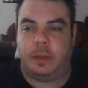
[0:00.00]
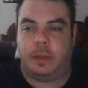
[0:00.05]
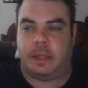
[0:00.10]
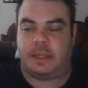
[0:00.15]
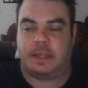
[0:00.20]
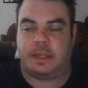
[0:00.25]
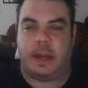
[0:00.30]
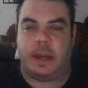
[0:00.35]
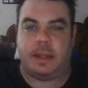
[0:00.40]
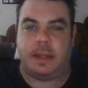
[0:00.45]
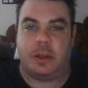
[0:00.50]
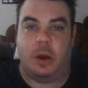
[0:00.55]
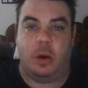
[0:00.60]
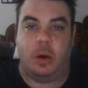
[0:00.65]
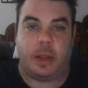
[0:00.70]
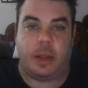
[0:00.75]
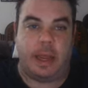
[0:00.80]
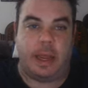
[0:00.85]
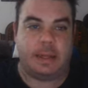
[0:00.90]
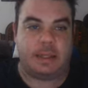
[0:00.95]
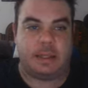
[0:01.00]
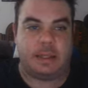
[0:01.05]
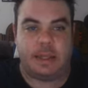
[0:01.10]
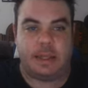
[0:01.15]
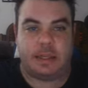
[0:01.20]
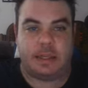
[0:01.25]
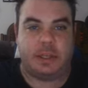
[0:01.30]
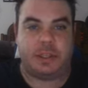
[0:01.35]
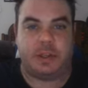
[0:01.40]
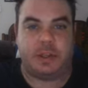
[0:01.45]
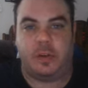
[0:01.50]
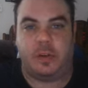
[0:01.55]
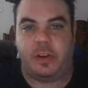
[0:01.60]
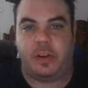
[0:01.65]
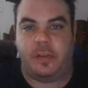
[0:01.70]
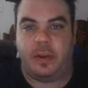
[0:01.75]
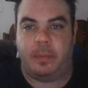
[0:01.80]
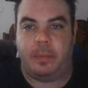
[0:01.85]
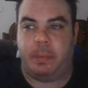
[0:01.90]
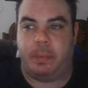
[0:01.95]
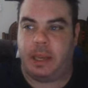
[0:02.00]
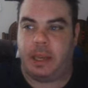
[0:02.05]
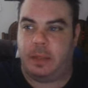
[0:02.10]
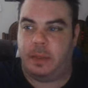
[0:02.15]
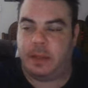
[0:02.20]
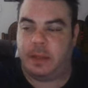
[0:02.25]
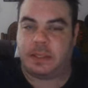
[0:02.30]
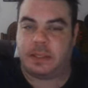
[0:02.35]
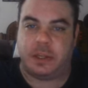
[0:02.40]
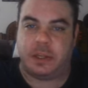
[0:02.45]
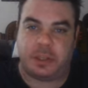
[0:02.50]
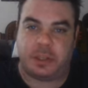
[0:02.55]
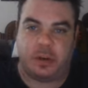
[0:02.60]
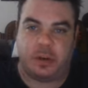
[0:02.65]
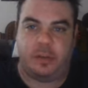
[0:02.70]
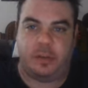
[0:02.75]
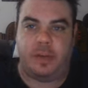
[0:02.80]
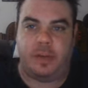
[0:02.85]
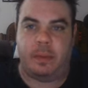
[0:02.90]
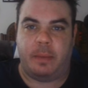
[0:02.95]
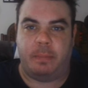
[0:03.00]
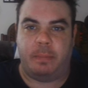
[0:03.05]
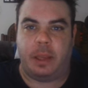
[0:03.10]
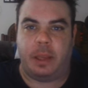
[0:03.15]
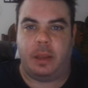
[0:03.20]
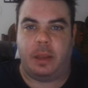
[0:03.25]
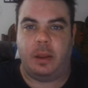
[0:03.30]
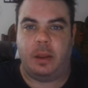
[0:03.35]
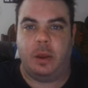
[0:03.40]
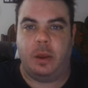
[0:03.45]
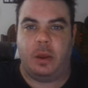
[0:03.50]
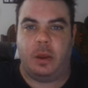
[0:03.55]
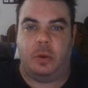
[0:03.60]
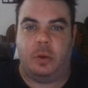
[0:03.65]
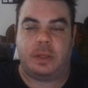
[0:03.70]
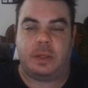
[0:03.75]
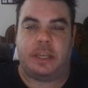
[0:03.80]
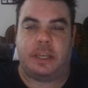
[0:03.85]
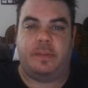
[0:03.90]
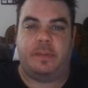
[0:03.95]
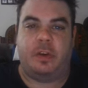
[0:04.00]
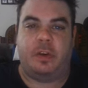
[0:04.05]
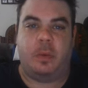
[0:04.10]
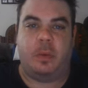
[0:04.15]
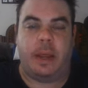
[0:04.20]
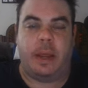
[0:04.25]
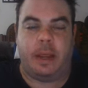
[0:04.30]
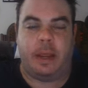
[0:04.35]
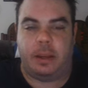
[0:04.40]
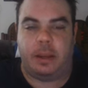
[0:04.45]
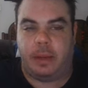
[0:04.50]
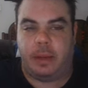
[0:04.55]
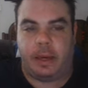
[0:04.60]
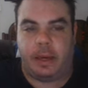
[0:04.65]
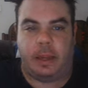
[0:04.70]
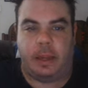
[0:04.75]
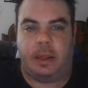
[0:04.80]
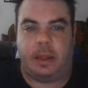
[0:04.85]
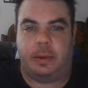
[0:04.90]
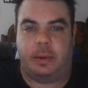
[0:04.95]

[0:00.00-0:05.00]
decides, okay, it's this conservative MP and this conservative MP who has given away